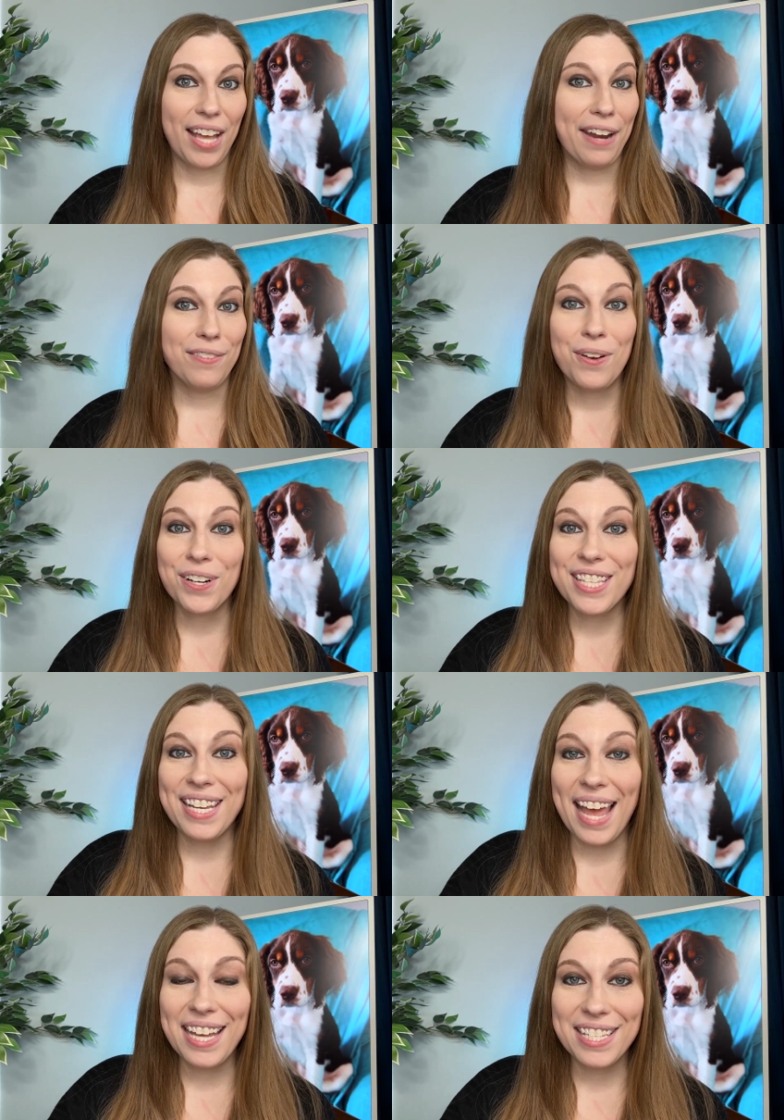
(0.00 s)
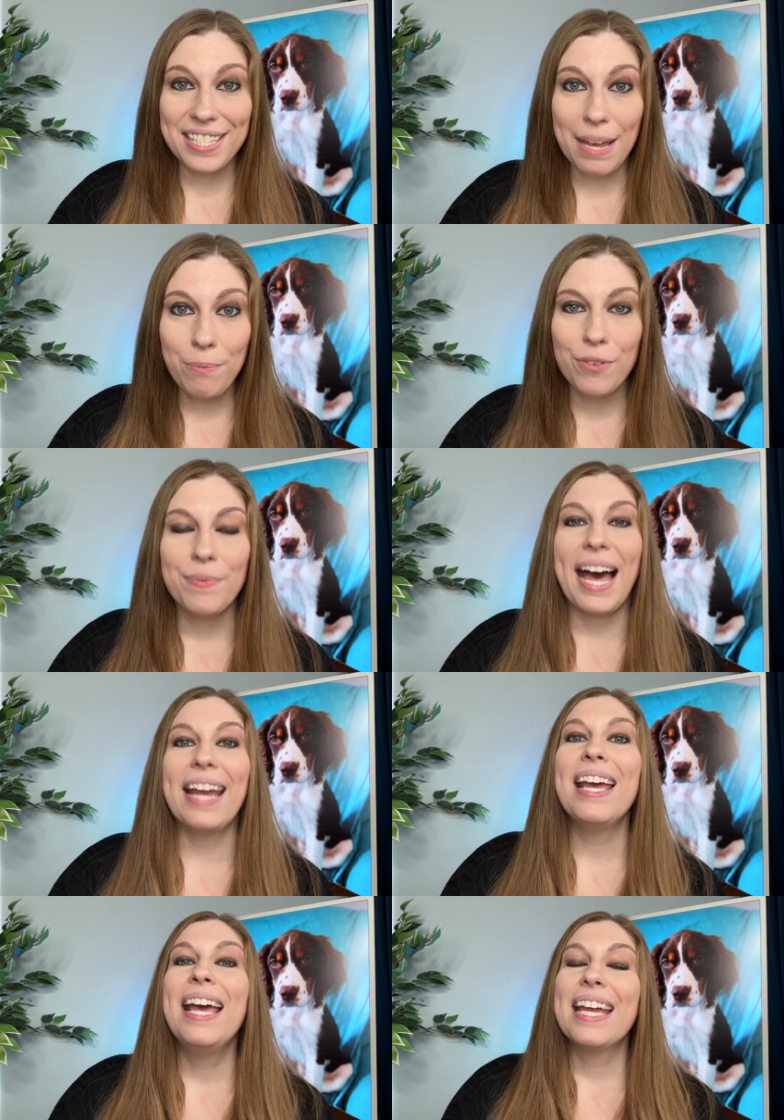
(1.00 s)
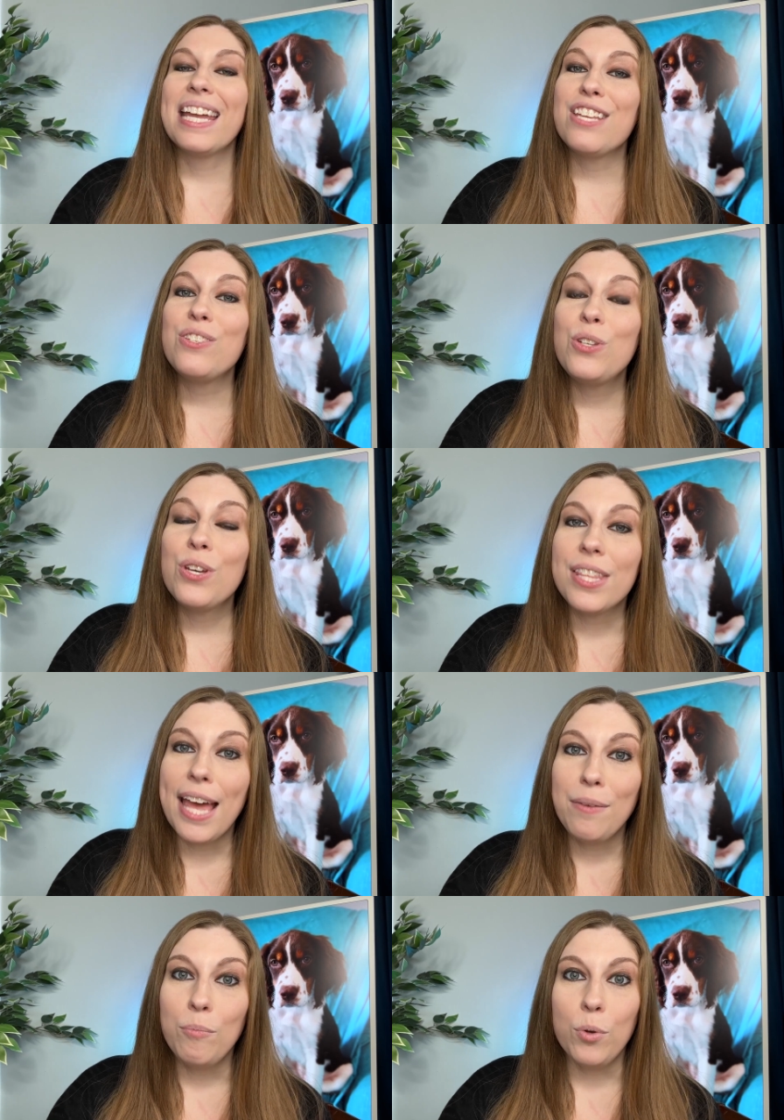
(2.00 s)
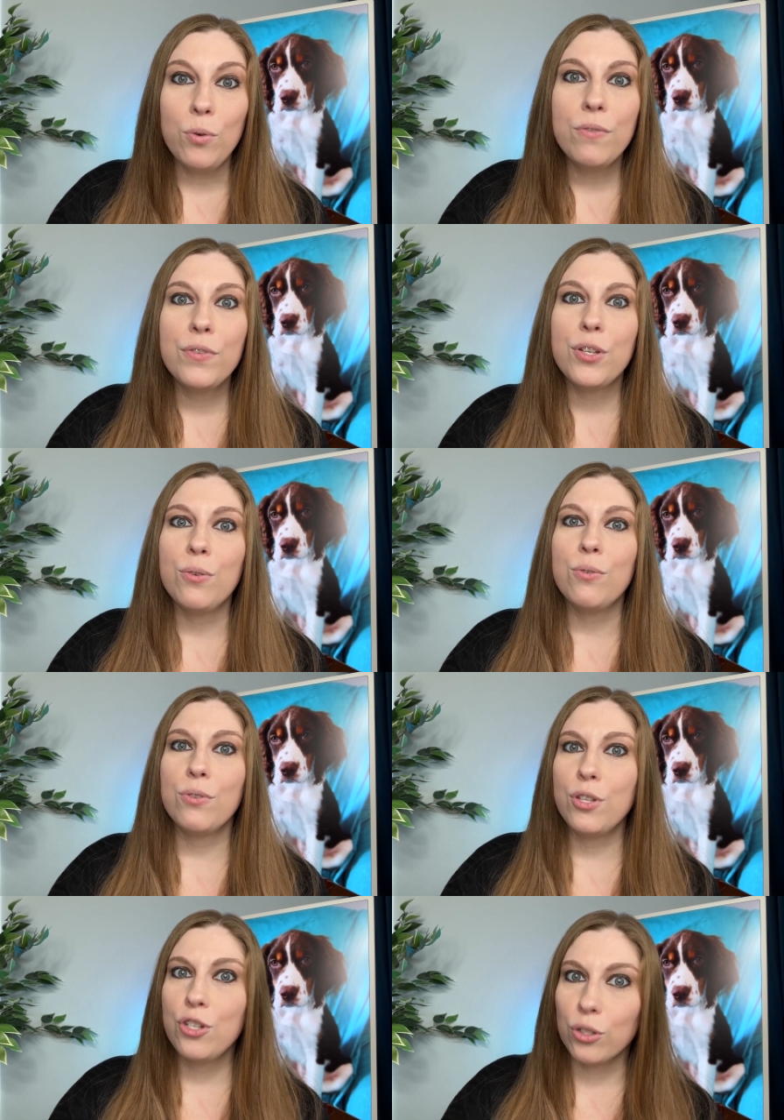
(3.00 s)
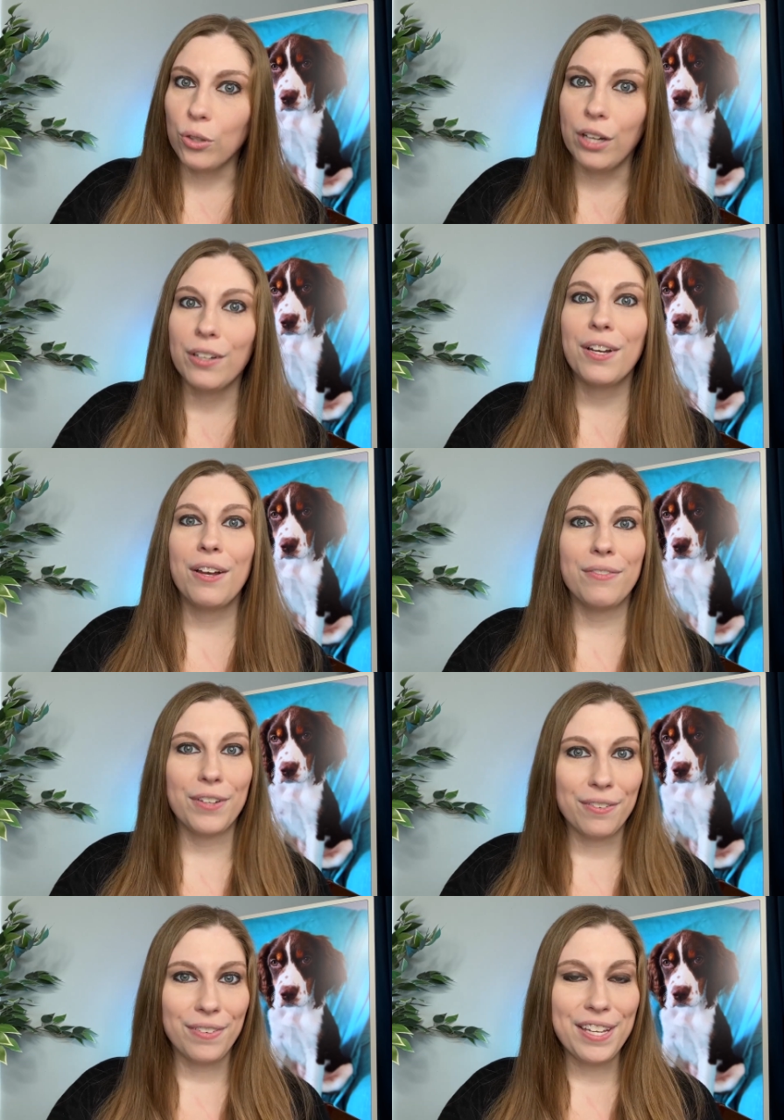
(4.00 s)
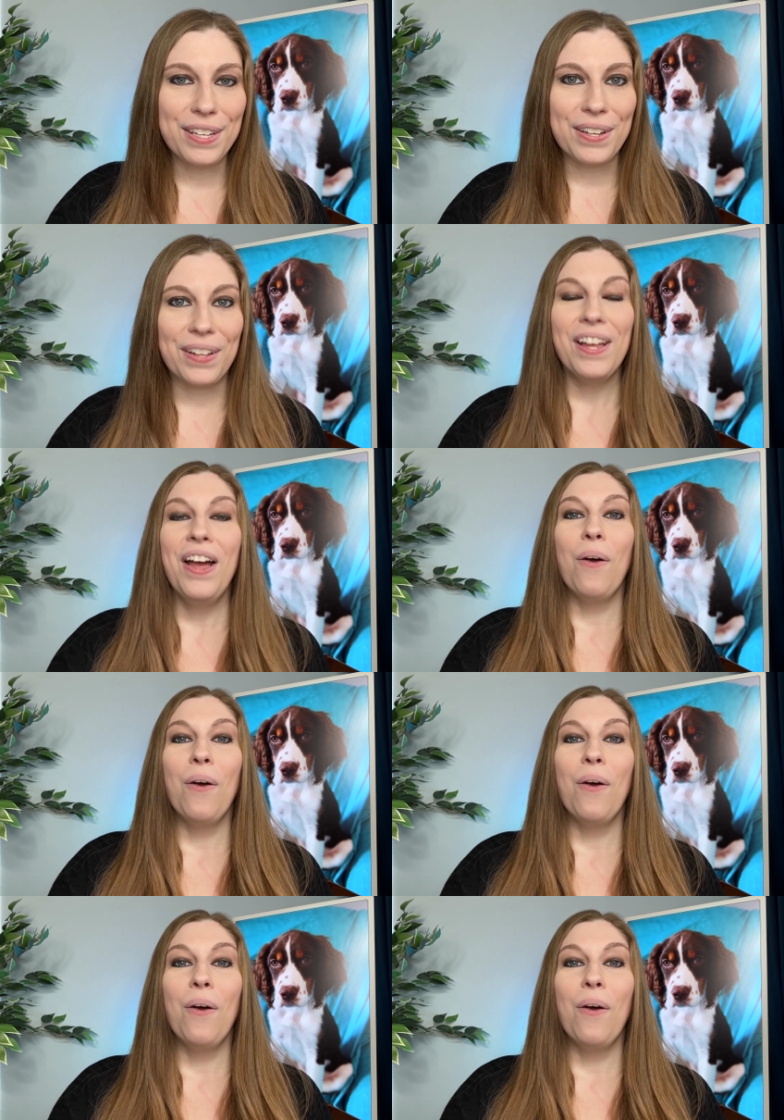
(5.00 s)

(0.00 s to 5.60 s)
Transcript: And of course, the next step from that is to then move to the trunk of your vehicle.